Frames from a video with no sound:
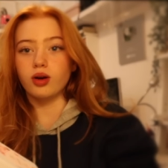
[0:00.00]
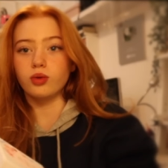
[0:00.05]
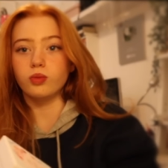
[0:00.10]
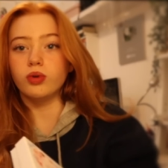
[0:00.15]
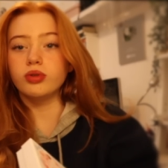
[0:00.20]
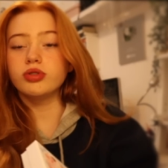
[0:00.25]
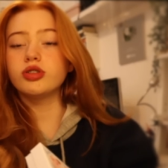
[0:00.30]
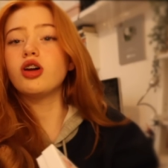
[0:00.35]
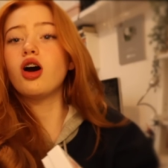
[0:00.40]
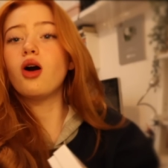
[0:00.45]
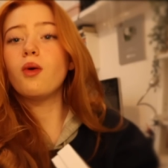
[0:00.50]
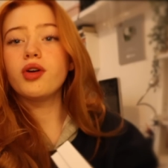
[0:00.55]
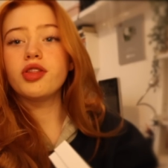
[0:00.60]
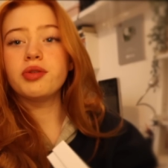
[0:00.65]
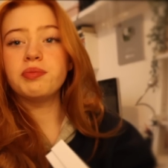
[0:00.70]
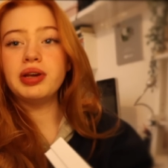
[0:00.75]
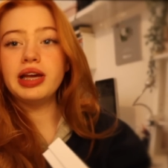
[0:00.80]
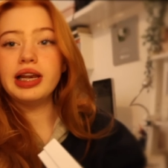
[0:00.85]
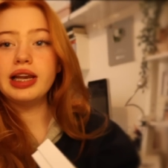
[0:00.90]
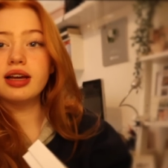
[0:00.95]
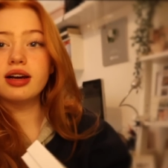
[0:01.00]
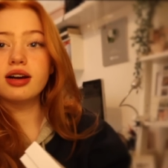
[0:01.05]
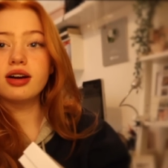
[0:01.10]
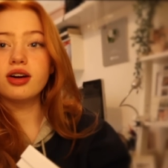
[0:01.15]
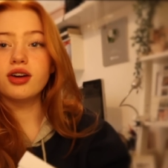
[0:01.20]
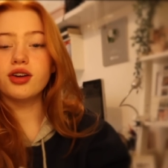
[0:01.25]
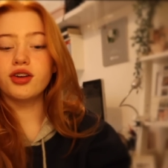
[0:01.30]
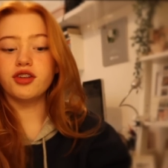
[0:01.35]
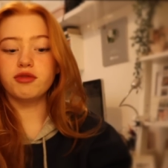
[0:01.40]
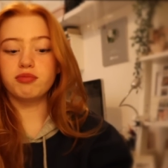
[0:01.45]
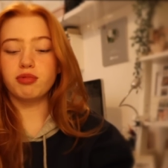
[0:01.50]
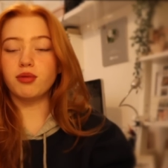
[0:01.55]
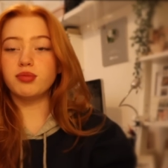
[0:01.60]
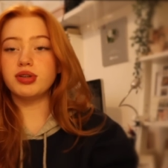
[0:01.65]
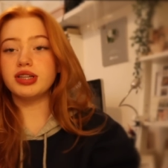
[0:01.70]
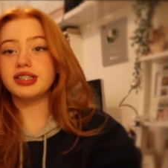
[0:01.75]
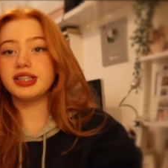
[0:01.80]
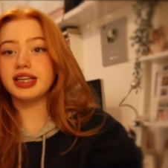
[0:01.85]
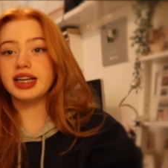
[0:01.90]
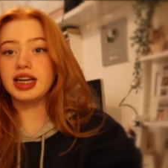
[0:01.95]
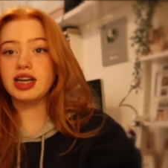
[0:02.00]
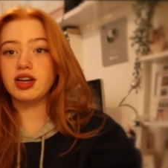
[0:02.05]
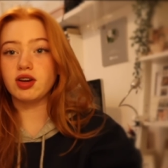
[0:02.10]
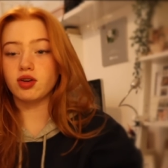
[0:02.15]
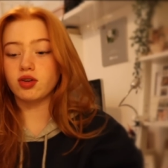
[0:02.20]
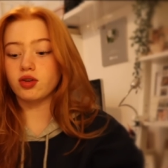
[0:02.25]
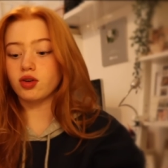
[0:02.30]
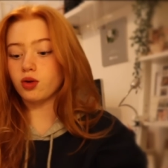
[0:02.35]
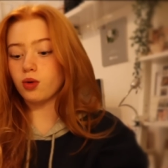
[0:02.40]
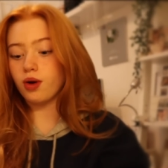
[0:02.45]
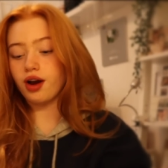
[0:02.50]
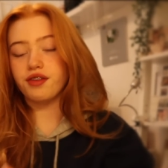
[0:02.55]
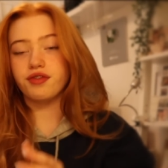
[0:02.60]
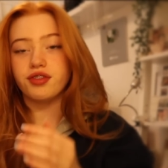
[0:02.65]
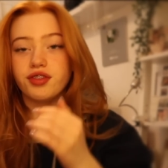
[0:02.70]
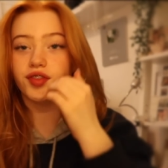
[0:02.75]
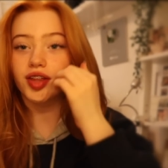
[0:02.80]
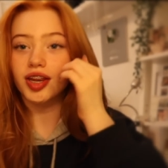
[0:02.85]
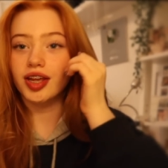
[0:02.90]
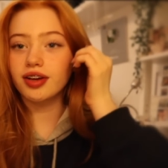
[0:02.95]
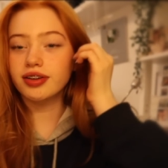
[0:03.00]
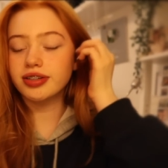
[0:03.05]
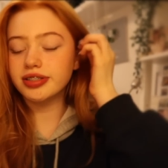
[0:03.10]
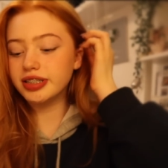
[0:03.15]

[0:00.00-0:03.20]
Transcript: We'll start with Amelia, who you've probably seen in quite a few videos.